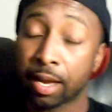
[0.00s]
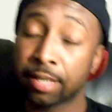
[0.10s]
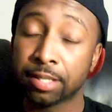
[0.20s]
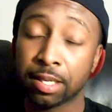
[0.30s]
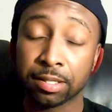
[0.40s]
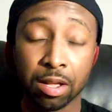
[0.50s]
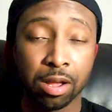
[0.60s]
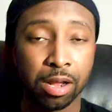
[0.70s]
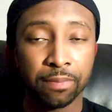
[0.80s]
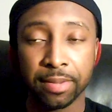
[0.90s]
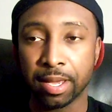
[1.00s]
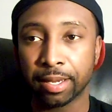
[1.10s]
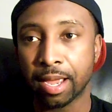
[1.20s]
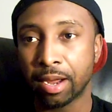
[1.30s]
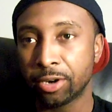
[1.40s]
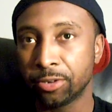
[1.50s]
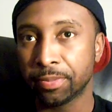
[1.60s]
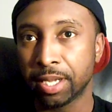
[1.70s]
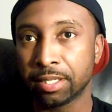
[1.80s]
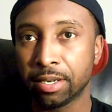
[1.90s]
Like I said, start off, man, I got
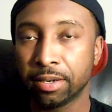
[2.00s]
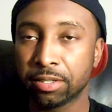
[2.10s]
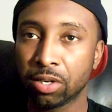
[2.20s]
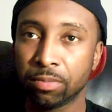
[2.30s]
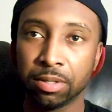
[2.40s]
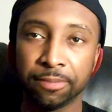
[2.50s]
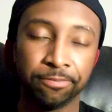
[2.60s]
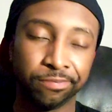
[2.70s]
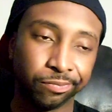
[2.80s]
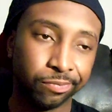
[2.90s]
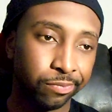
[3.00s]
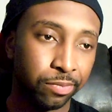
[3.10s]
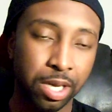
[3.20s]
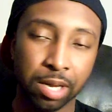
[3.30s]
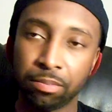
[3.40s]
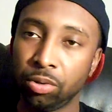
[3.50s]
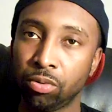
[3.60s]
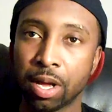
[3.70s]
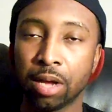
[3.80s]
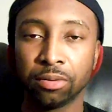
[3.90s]
hurt, man, Turkey tournament. We got
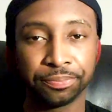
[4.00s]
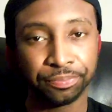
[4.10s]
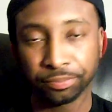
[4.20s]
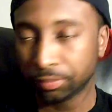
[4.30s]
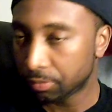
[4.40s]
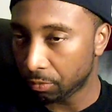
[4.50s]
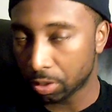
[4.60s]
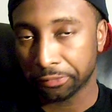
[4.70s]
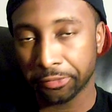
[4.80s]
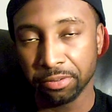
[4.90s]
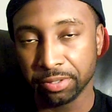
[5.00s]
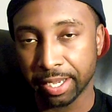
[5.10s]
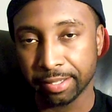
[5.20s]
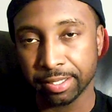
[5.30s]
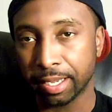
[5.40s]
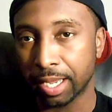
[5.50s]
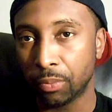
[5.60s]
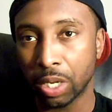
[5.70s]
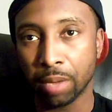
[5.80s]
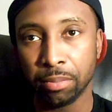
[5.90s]
blew out. We won the first game, second
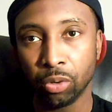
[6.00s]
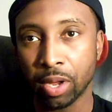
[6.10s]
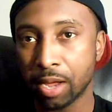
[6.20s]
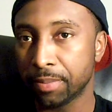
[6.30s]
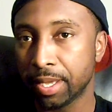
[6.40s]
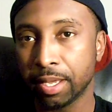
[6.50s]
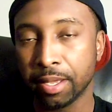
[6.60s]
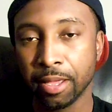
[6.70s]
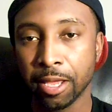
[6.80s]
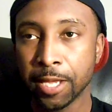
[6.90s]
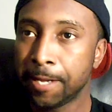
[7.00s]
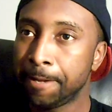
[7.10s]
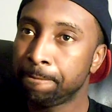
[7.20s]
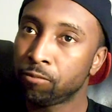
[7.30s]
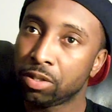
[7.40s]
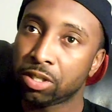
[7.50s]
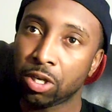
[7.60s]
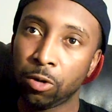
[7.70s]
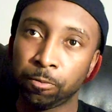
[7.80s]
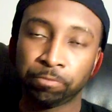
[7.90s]
game, we got blew out, man.
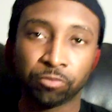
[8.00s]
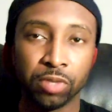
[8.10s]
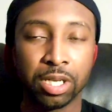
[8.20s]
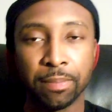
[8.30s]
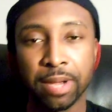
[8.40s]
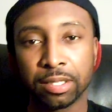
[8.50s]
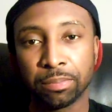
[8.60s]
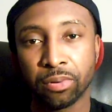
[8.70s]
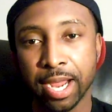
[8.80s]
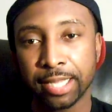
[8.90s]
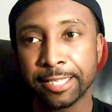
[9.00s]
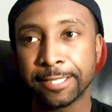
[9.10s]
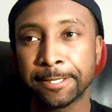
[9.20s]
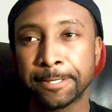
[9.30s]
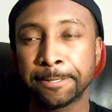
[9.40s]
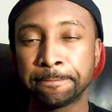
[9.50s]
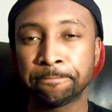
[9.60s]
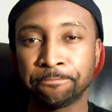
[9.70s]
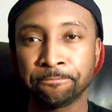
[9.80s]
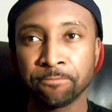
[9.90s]
So we come back to practice
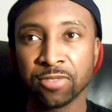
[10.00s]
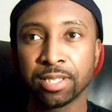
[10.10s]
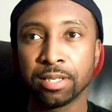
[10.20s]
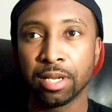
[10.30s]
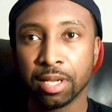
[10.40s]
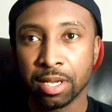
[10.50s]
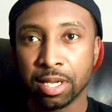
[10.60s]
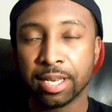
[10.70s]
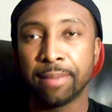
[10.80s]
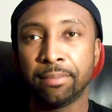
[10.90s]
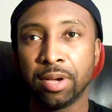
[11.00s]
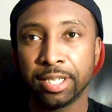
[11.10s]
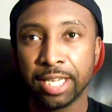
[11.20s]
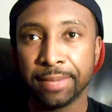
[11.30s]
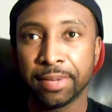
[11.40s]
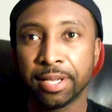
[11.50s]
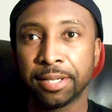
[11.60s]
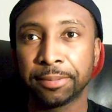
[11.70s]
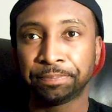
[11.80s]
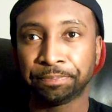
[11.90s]
that Monday,
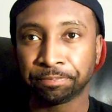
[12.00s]
man.